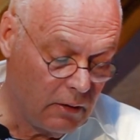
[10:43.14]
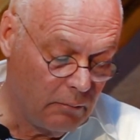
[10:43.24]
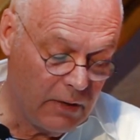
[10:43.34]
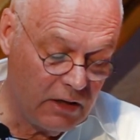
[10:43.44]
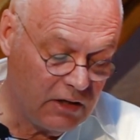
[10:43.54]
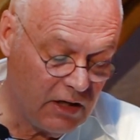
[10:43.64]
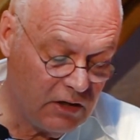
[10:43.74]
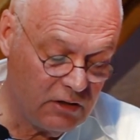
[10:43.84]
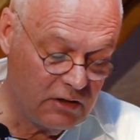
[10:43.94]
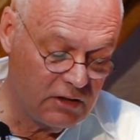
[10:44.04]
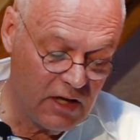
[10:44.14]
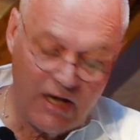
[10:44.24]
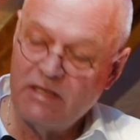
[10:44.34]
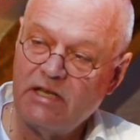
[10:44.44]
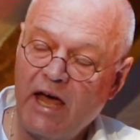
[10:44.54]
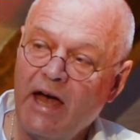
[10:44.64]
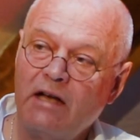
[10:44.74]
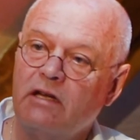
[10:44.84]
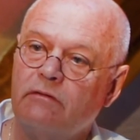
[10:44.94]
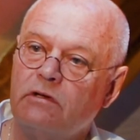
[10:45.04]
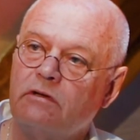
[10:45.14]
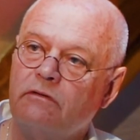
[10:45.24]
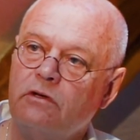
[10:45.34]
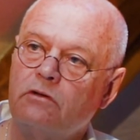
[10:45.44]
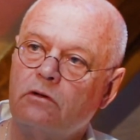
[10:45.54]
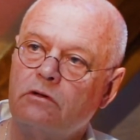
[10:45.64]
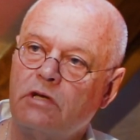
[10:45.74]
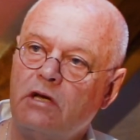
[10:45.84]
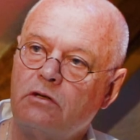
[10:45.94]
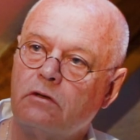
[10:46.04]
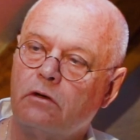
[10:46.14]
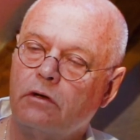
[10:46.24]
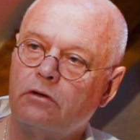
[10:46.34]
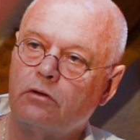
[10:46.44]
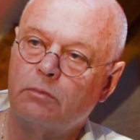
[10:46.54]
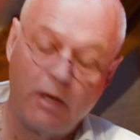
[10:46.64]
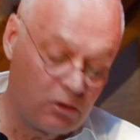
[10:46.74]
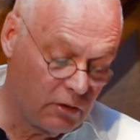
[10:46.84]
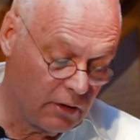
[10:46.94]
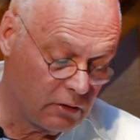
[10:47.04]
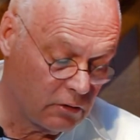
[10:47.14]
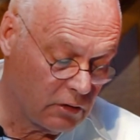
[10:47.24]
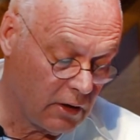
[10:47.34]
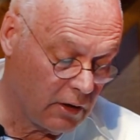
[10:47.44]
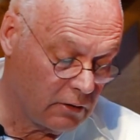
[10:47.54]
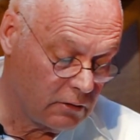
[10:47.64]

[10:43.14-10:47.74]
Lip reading: Meditation is not as active as a visualization or introspection exercise,